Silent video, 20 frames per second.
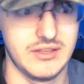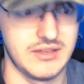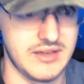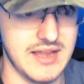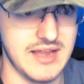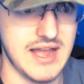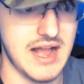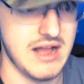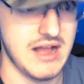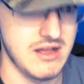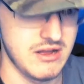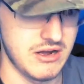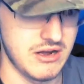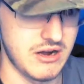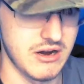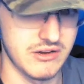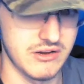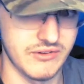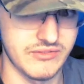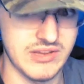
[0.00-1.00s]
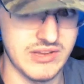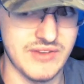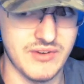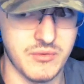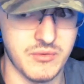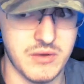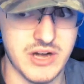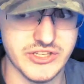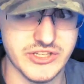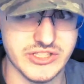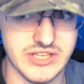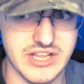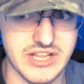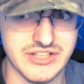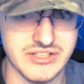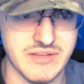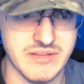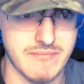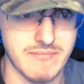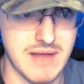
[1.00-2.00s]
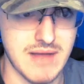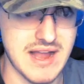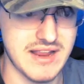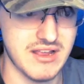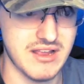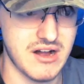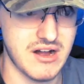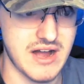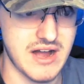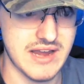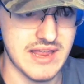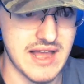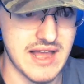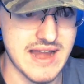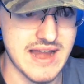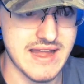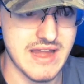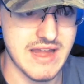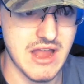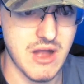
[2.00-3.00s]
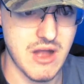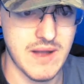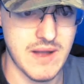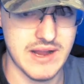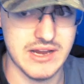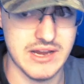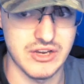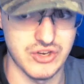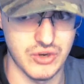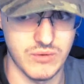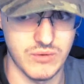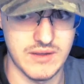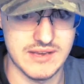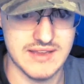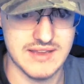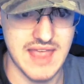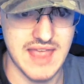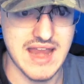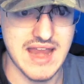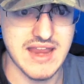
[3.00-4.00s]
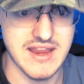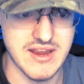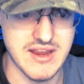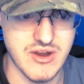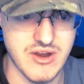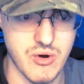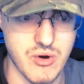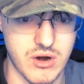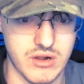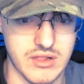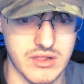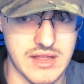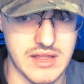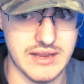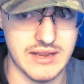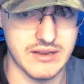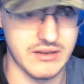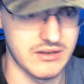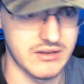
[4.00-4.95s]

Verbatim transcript: yeah. Arthur Tate, you're watching this, my god, I know how you do it, and you are like,